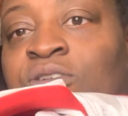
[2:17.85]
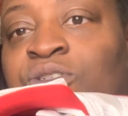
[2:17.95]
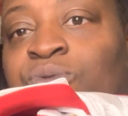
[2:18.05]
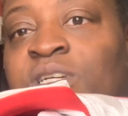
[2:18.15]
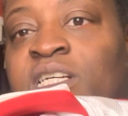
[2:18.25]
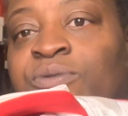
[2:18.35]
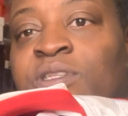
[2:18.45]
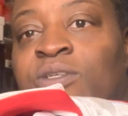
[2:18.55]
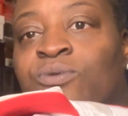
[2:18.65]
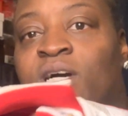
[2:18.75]
is red
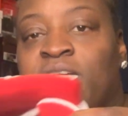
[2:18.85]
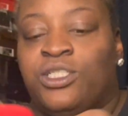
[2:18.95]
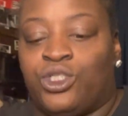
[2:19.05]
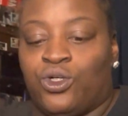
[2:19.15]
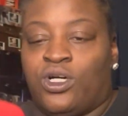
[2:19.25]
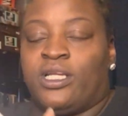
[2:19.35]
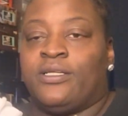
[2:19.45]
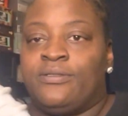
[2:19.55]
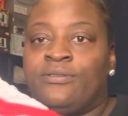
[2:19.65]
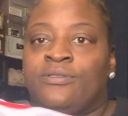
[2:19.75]
with the white
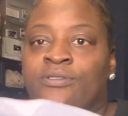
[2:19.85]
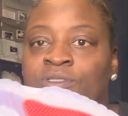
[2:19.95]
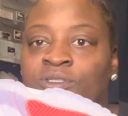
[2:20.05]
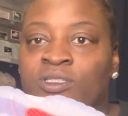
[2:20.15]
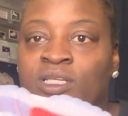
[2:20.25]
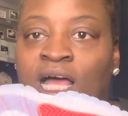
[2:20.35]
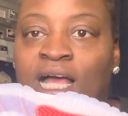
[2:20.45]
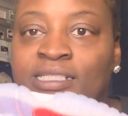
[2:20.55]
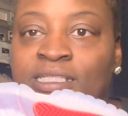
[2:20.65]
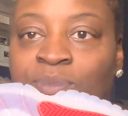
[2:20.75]
Jordan.
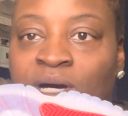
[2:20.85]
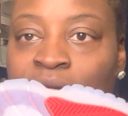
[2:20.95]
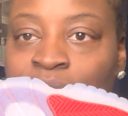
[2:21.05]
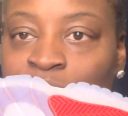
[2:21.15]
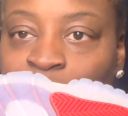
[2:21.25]
Icy bottoms